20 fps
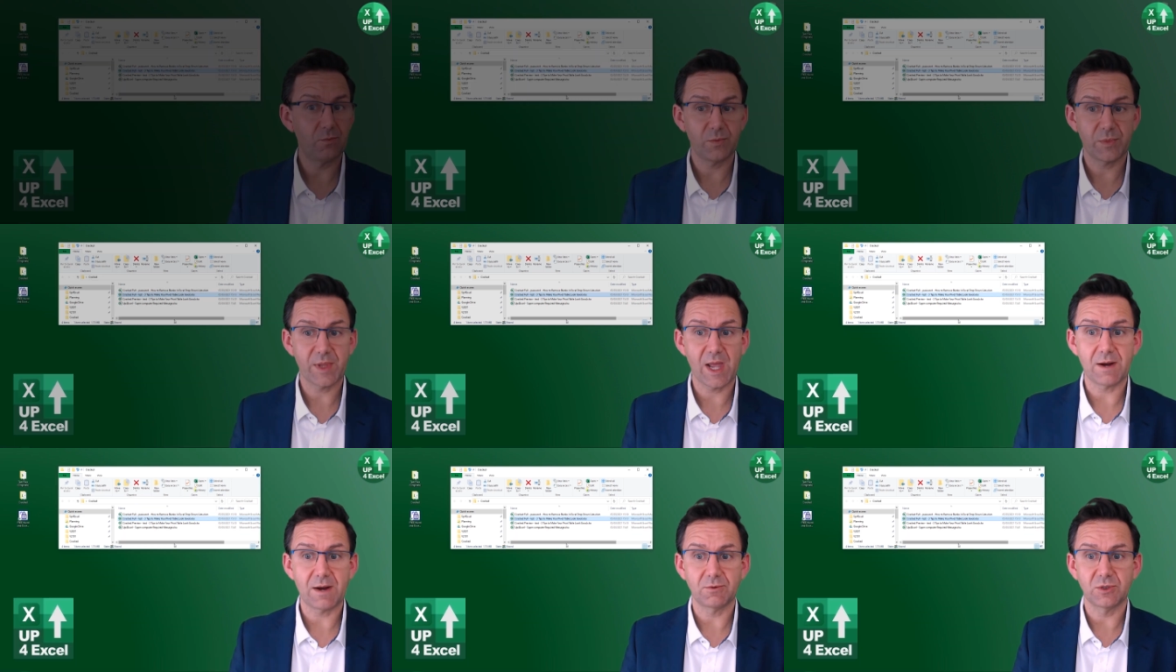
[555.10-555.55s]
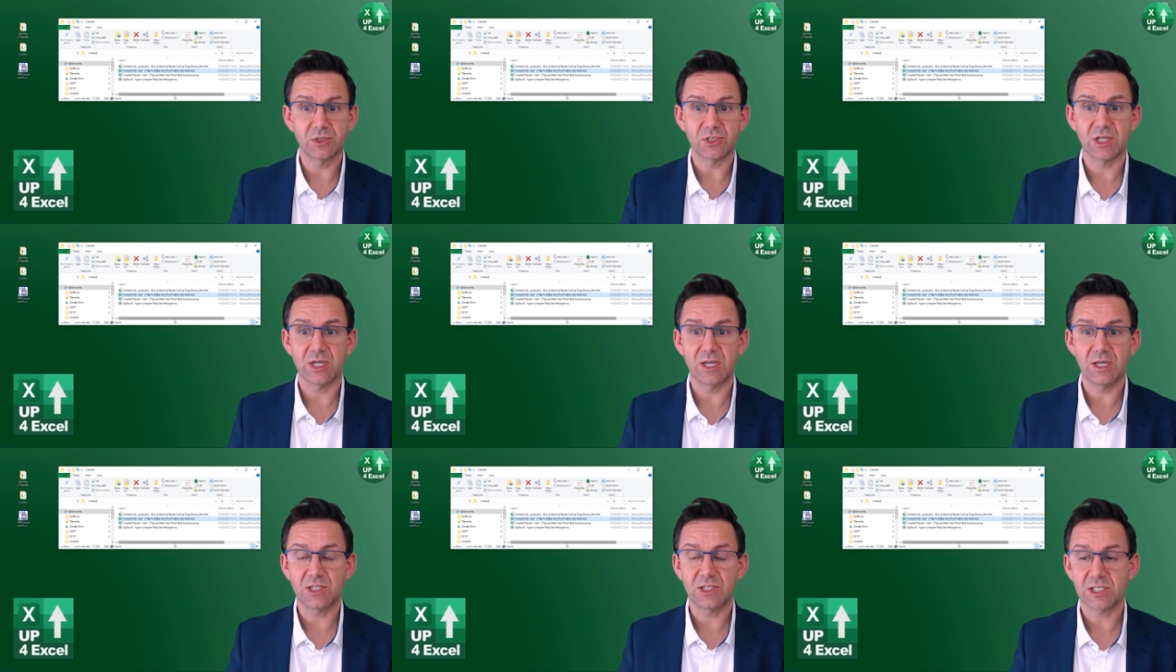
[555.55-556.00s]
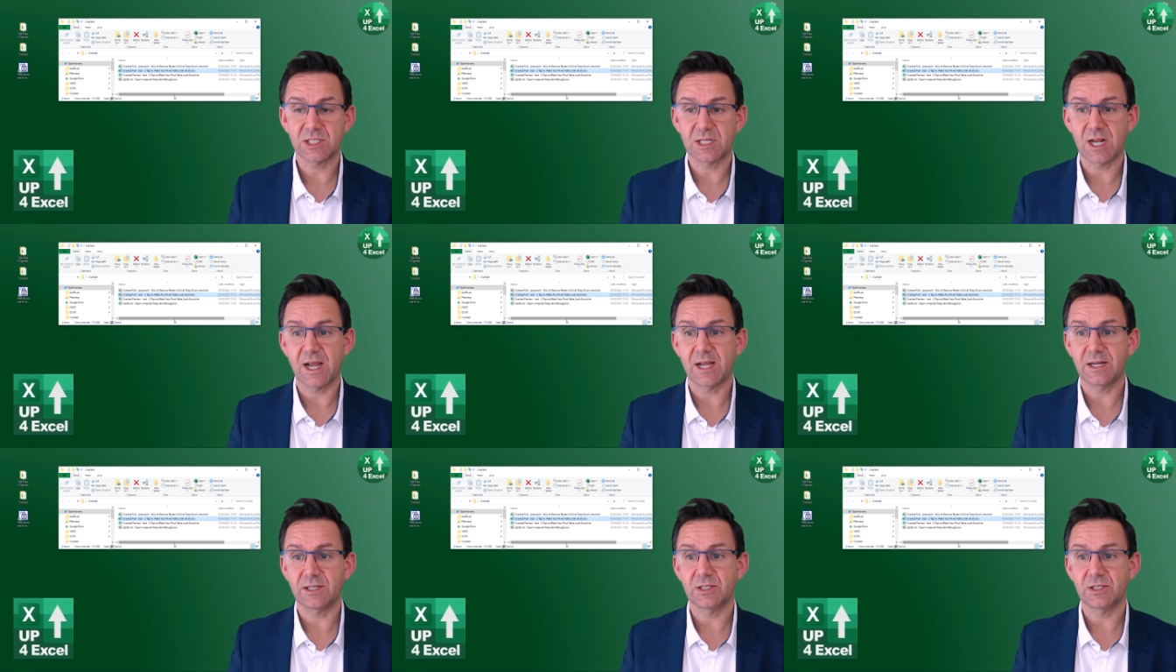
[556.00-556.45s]
That was a
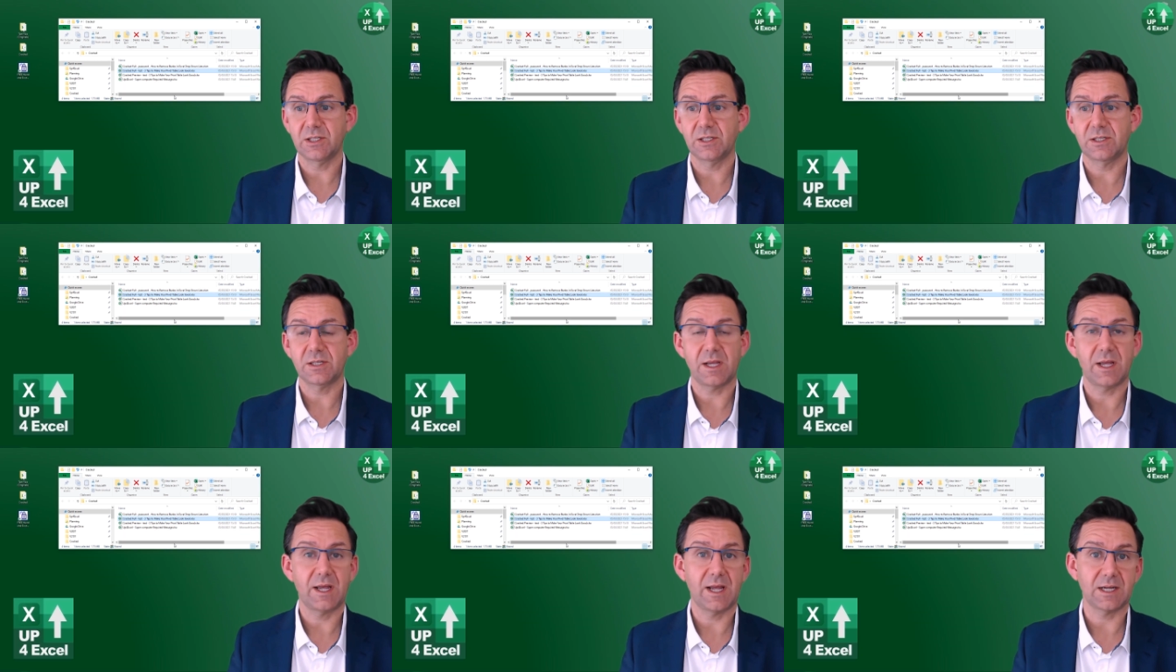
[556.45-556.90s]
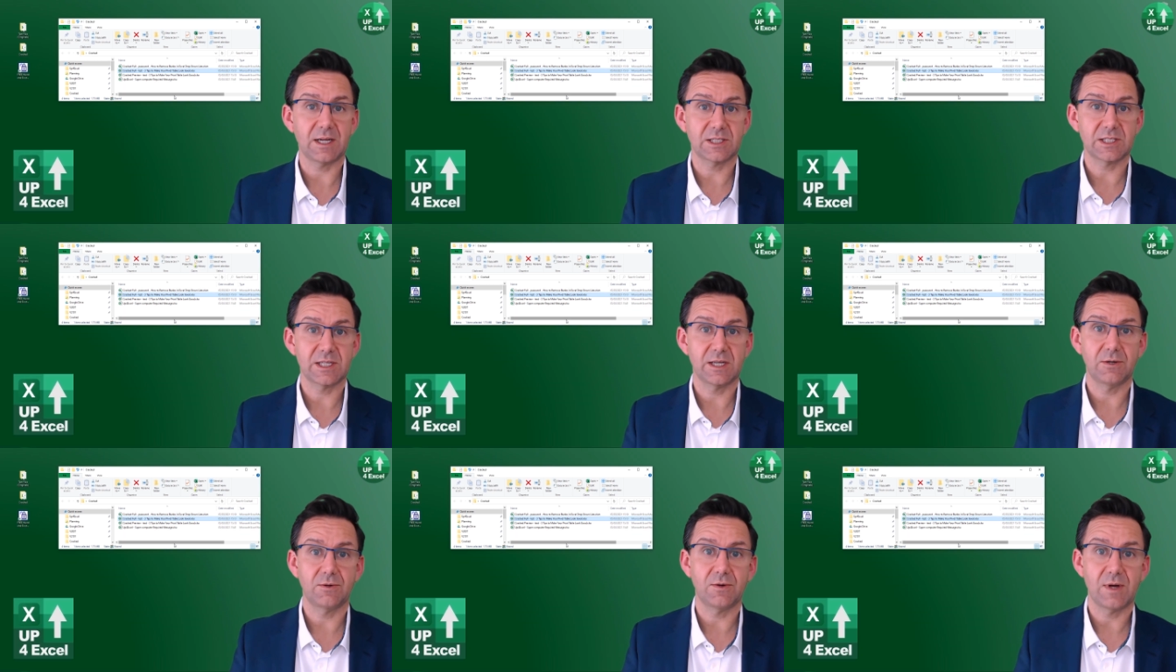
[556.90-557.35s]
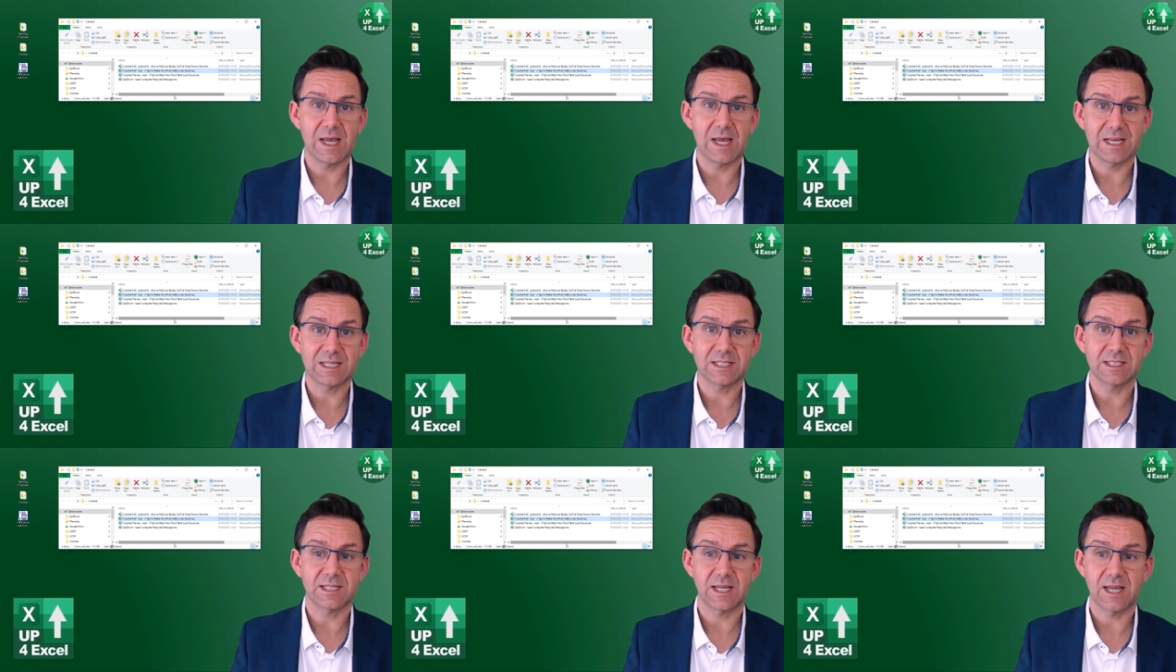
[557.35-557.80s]
standard X L
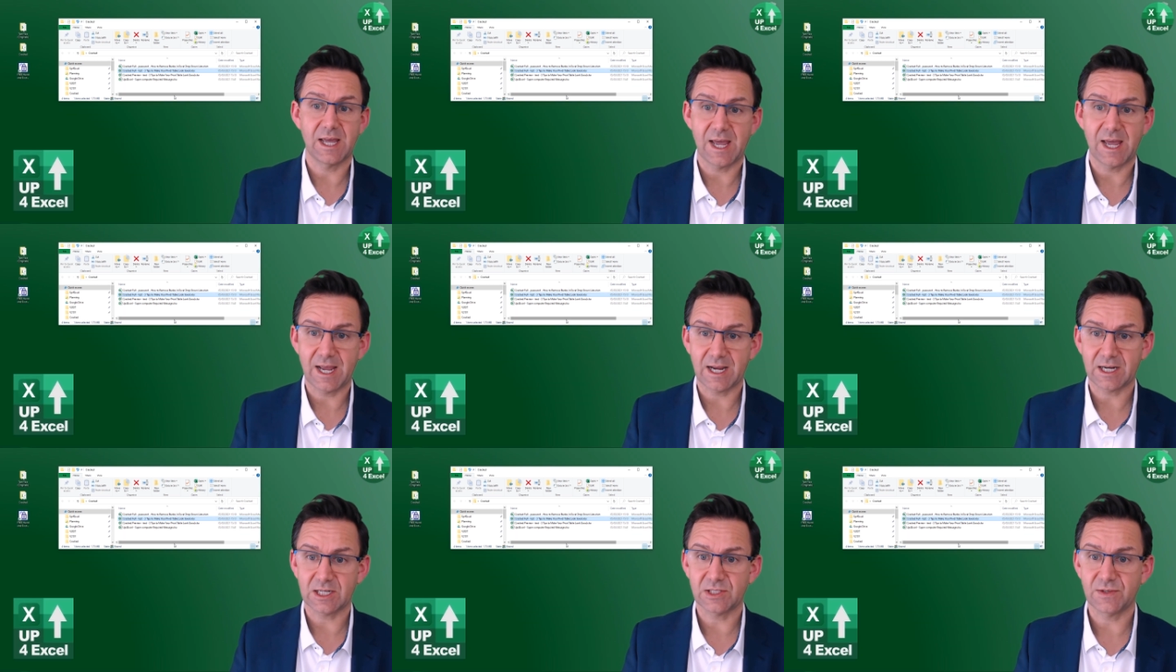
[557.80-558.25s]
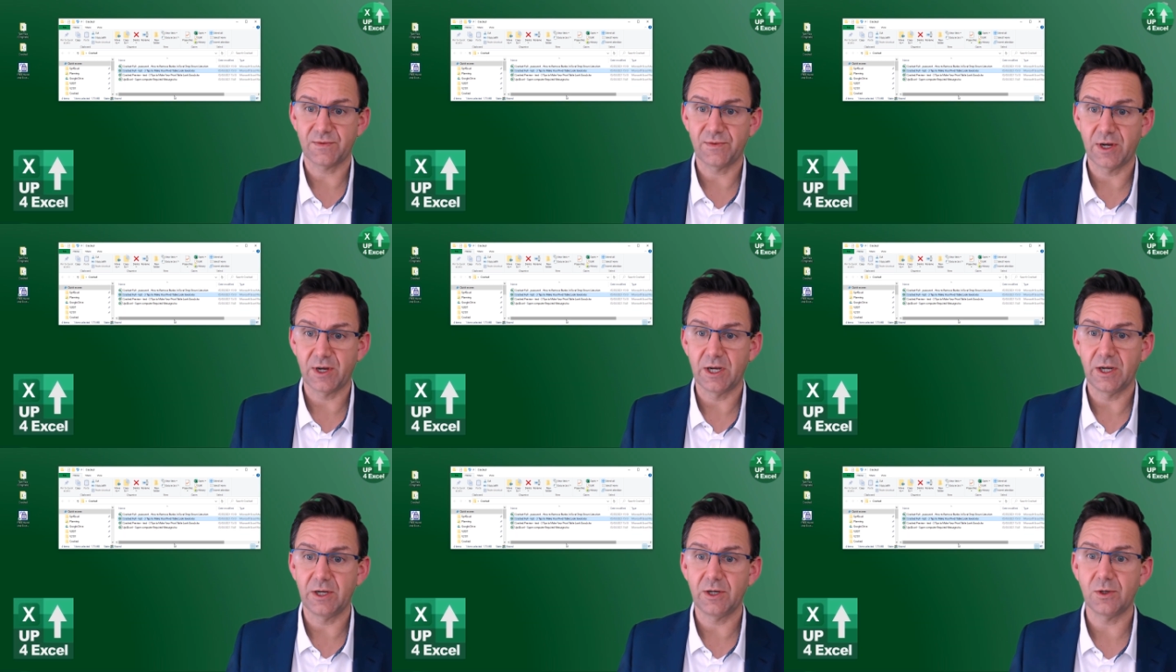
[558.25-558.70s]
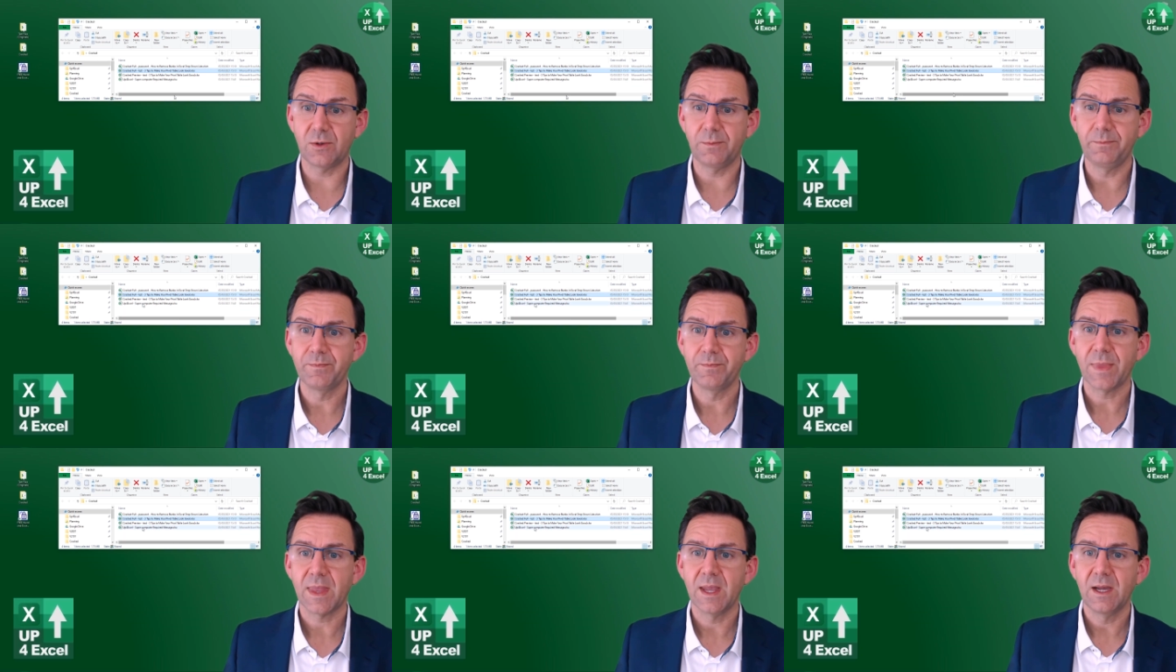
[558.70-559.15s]
S X file.